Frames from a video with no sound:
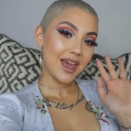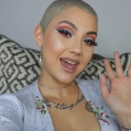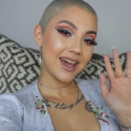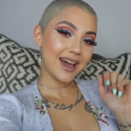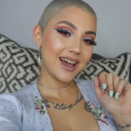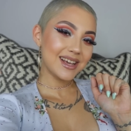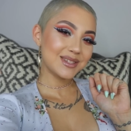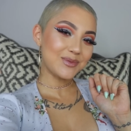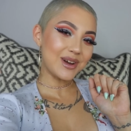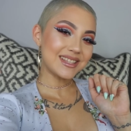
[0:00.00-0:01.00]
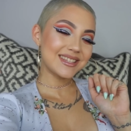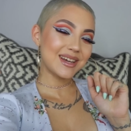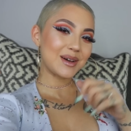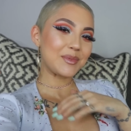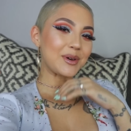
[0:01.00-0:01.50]
Hey guys, what's
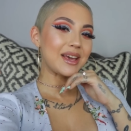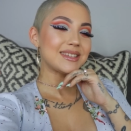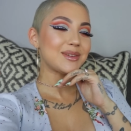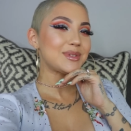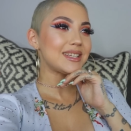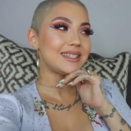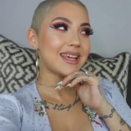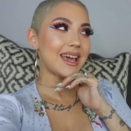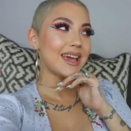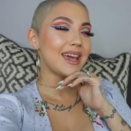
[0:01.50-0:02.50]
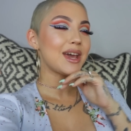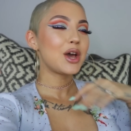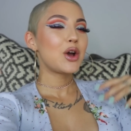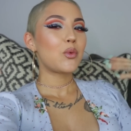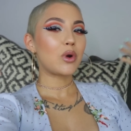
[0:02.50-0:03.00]
up? Okay, so today
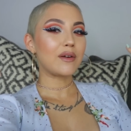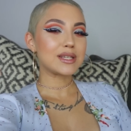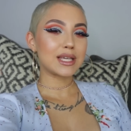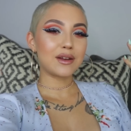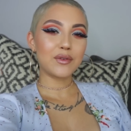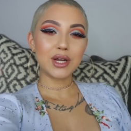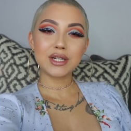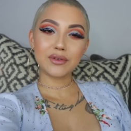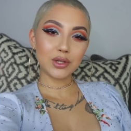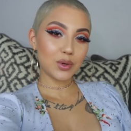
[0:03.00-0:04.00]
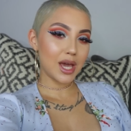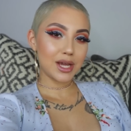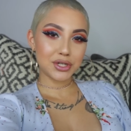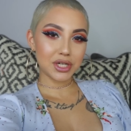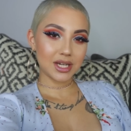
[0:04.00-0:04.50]
we're obviously in a very different
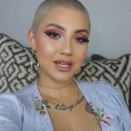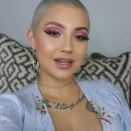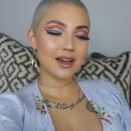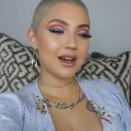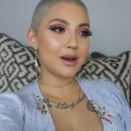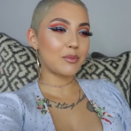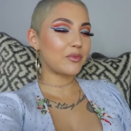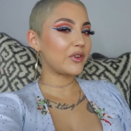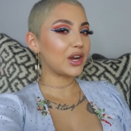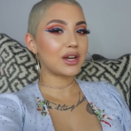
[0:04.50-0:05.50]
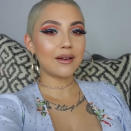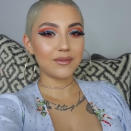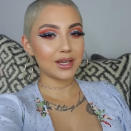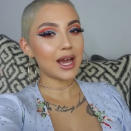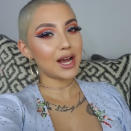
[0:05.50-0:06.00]
location, um, very
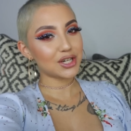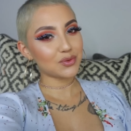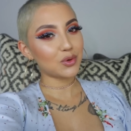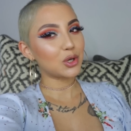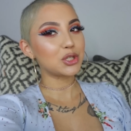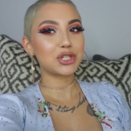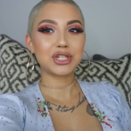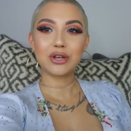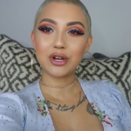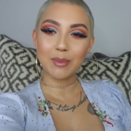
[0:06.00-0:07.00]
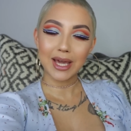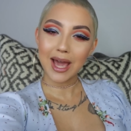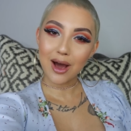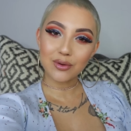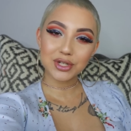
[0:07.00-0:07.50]
comfy casual, just chilling on my
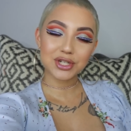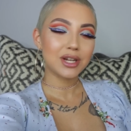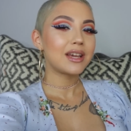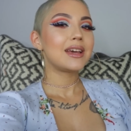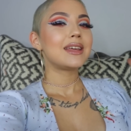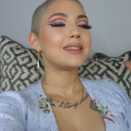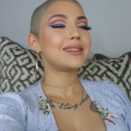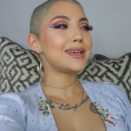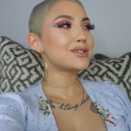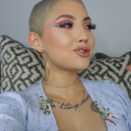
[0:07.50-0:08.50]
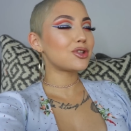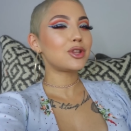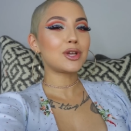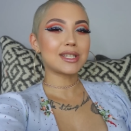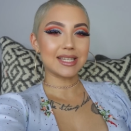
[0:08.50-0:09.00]
couch. These are the
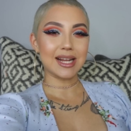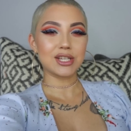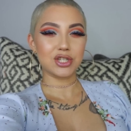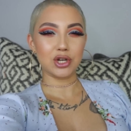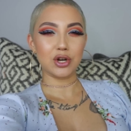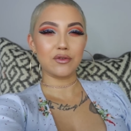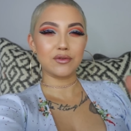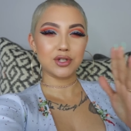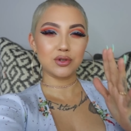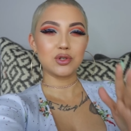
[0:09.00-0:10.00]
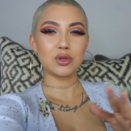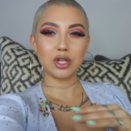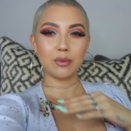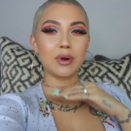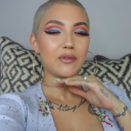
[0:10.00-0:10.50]
looks that I serve to do a
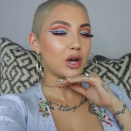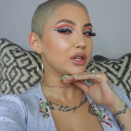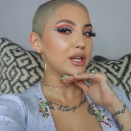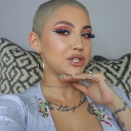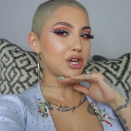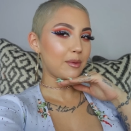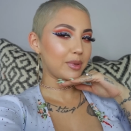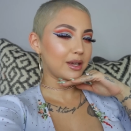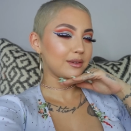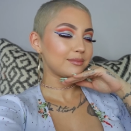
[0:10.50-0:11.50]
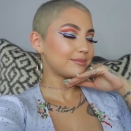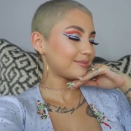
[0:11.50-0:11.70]
little bit of online shopping.